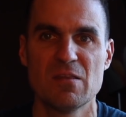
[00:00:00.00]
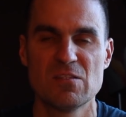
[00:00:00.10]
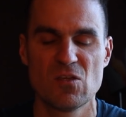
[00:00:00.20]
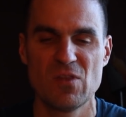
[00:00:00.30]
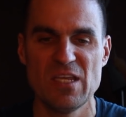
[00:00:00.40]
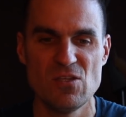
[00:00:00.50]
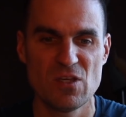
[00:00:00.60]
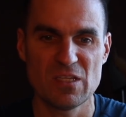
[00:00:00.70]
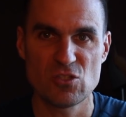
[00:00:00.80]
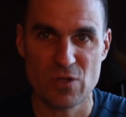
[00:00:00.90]
so that you
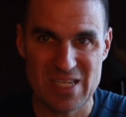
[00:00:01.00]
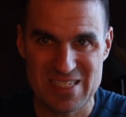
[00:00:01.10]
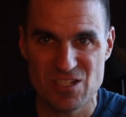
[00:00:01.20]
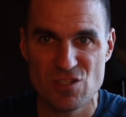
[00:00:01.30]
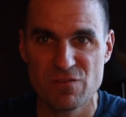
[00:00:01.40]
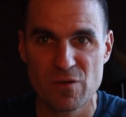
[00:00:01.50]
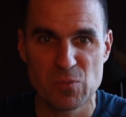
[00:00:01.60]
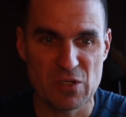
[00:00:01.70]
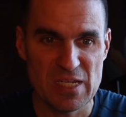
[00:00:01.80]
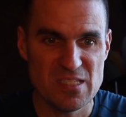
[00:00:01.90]
can transition from
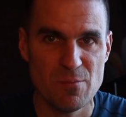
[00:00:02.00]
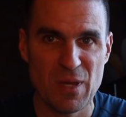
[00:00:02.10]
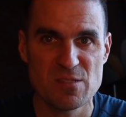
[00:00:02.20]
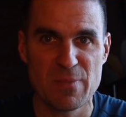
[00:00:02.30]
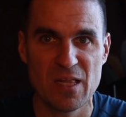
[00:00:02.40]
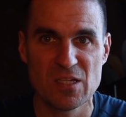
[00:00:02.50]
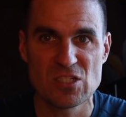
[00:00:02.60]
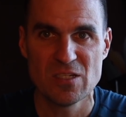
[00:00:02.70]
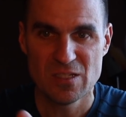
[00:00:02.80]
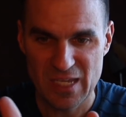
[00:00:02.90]
your easy base
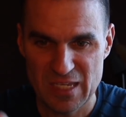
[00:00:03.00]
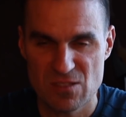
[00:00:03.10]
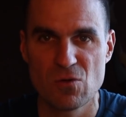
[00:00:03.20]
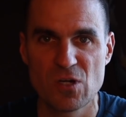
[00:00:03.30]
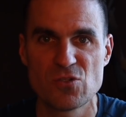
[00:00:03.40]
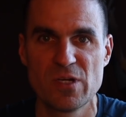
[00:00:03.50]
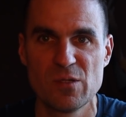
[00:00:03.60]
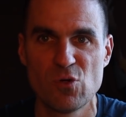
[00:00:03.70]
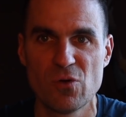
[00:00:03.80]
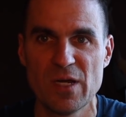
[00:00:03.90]
mileage into our
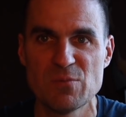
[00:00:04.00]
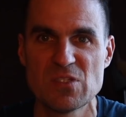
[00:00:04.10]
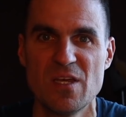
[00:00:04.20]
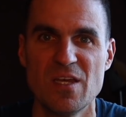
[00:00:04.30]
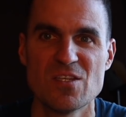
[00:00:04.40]
training programs.